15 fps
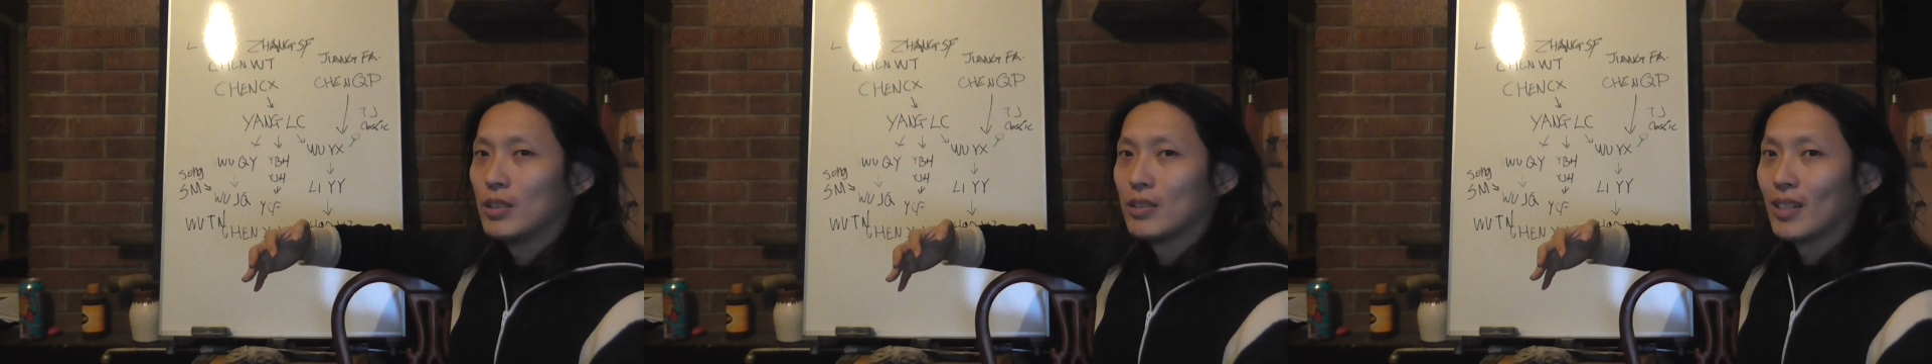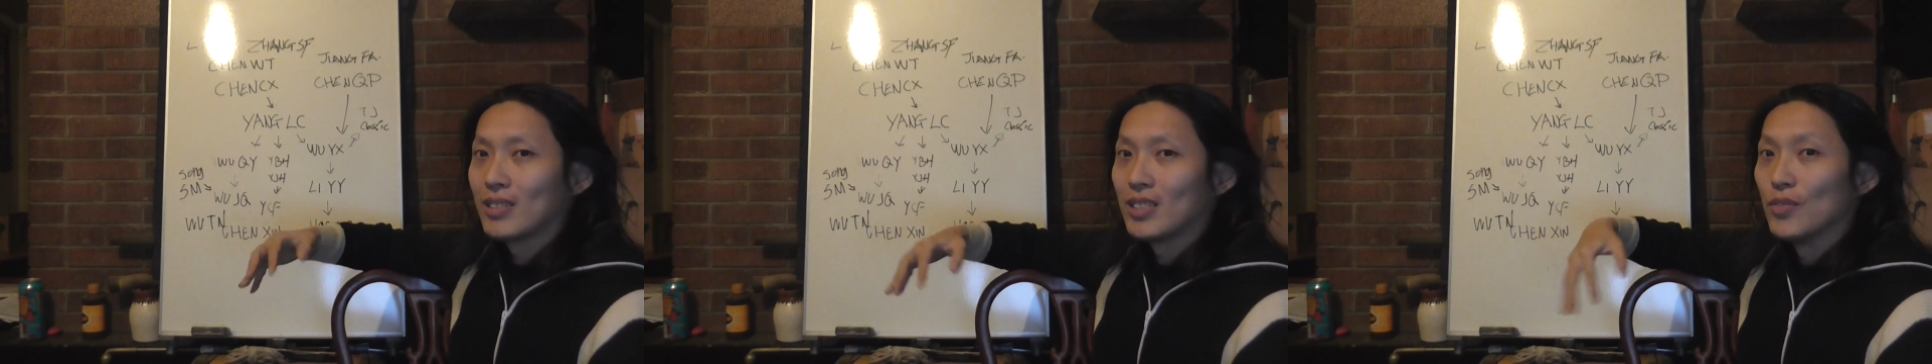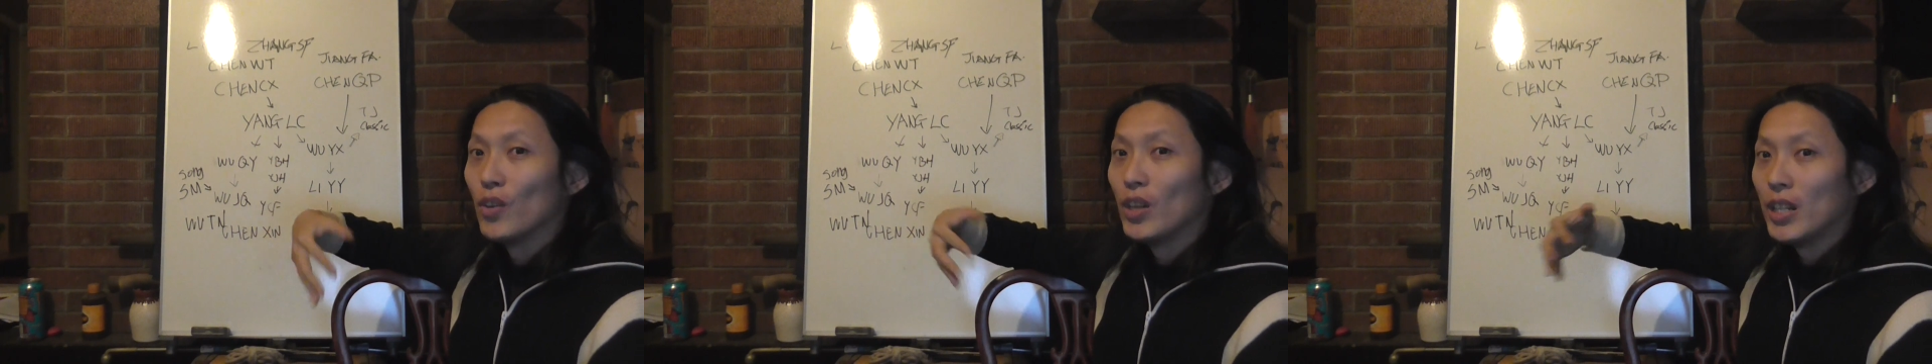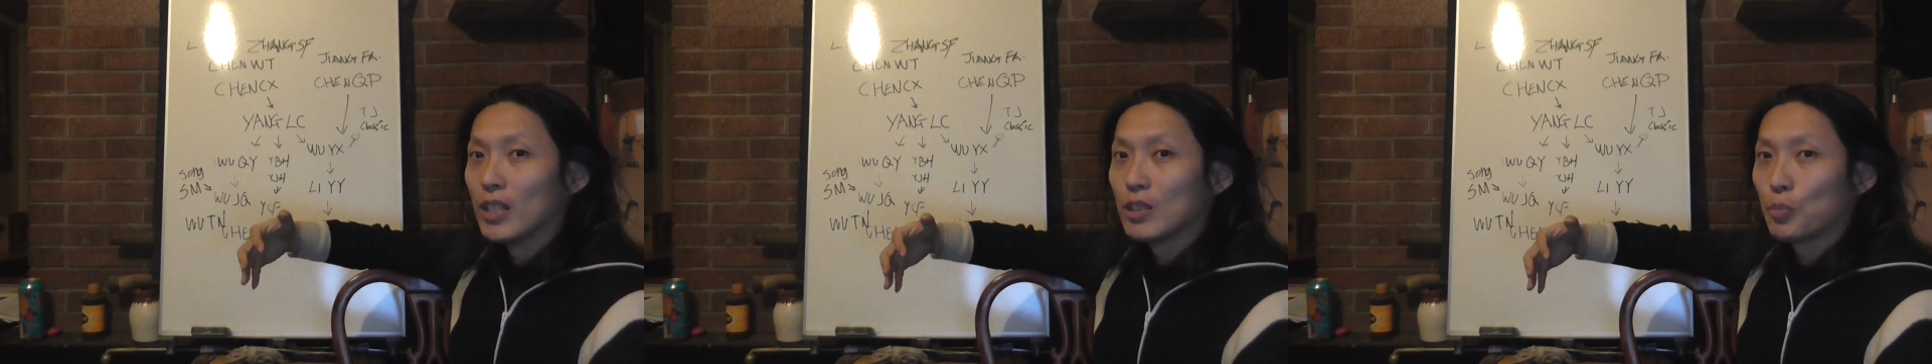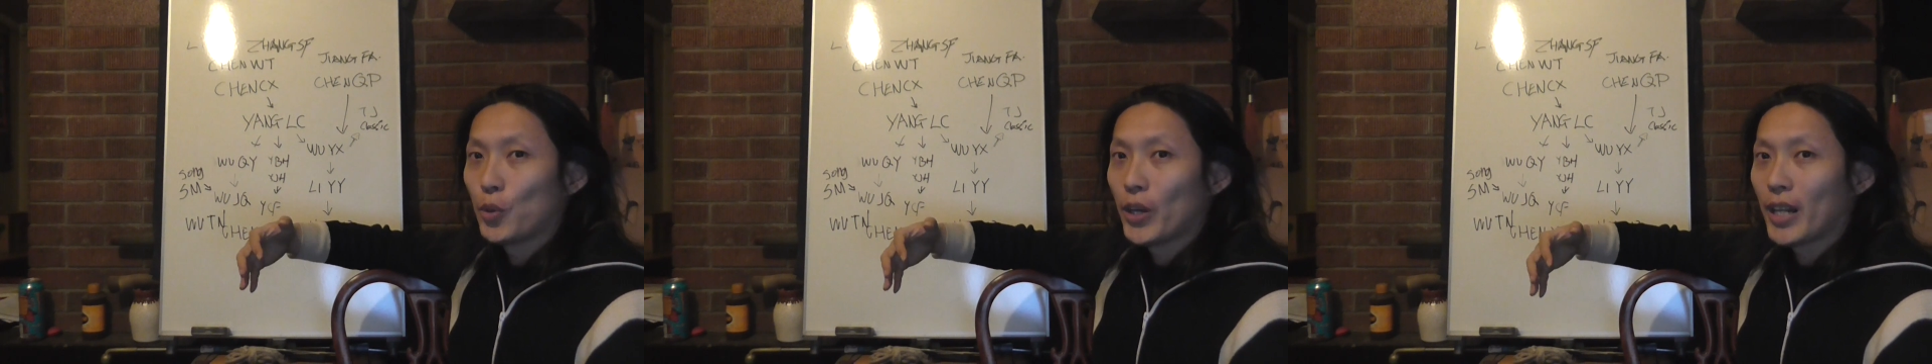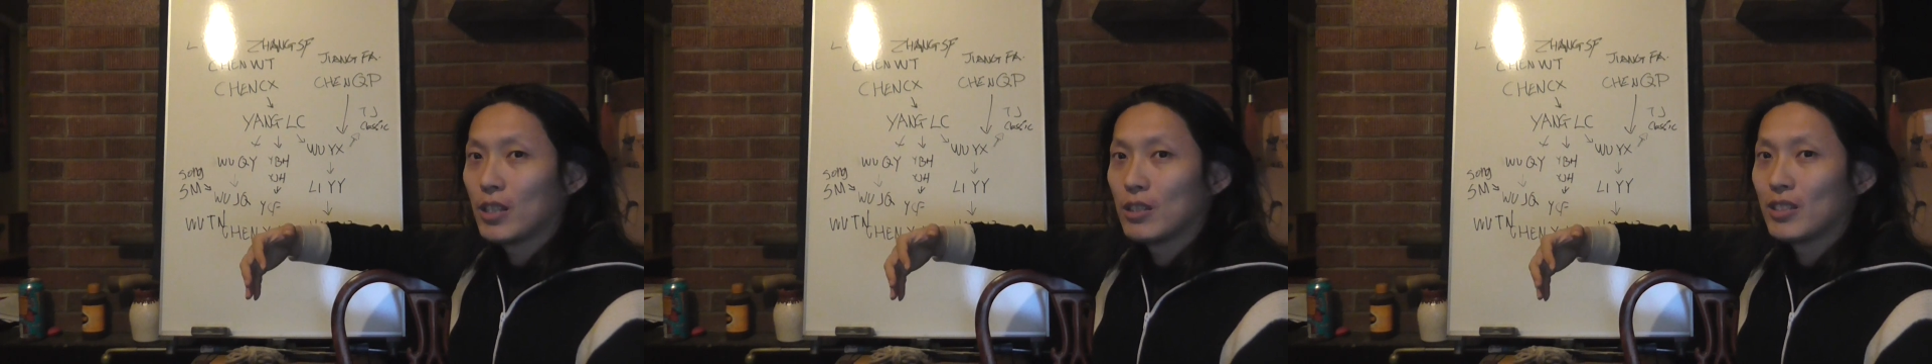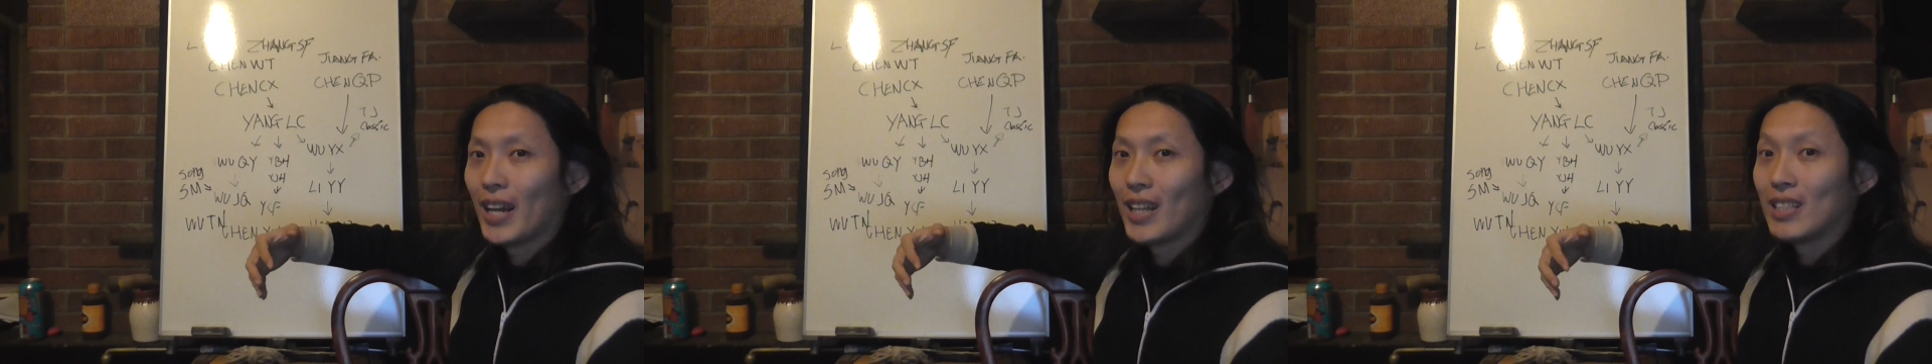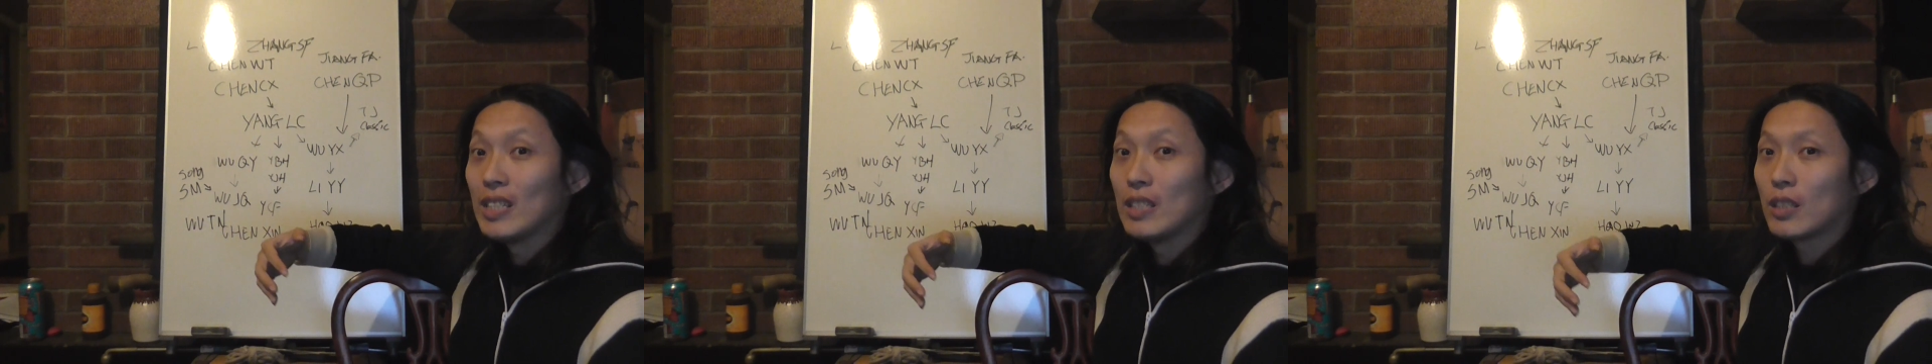that civilians practiced
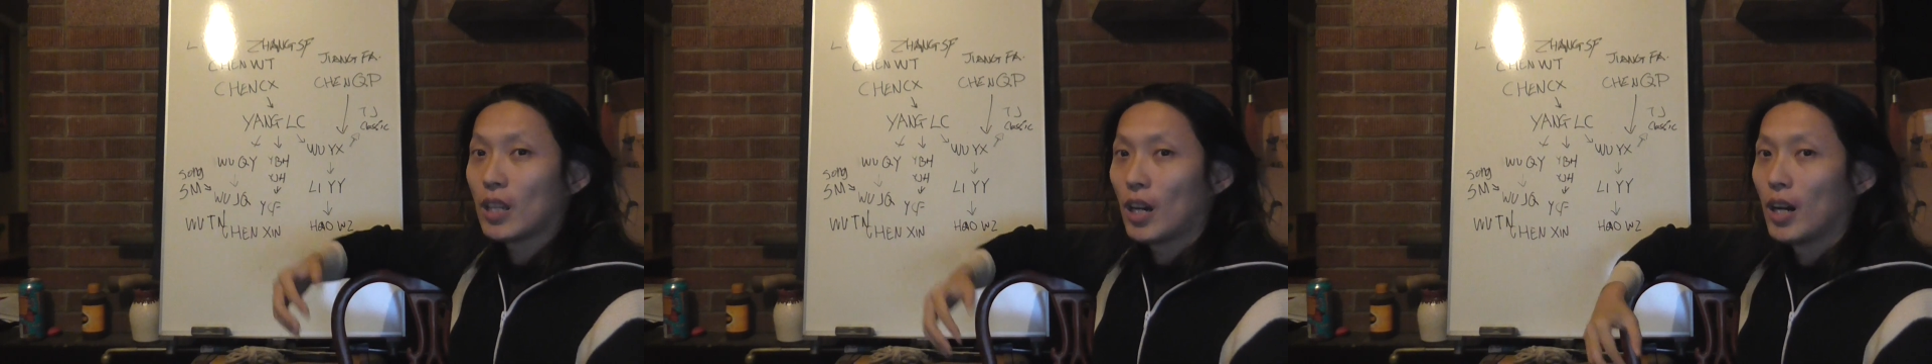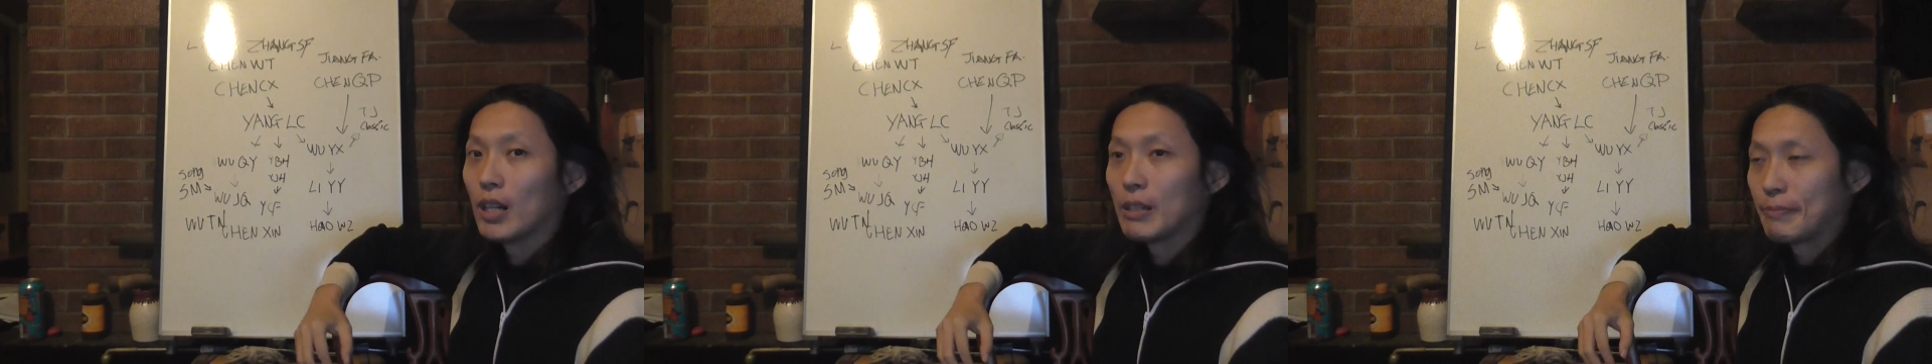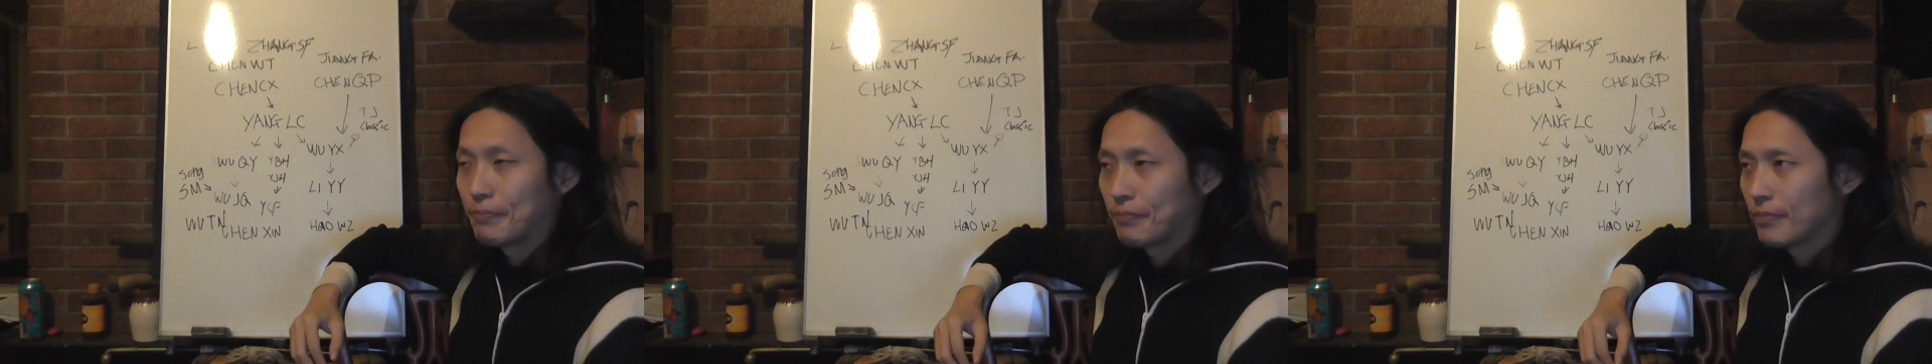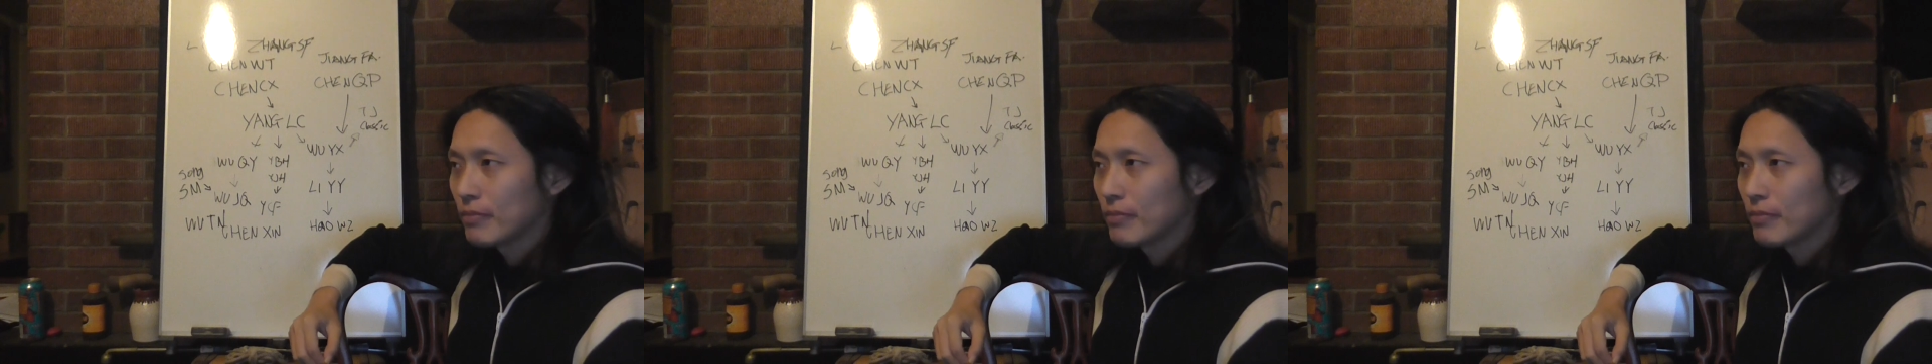at his time.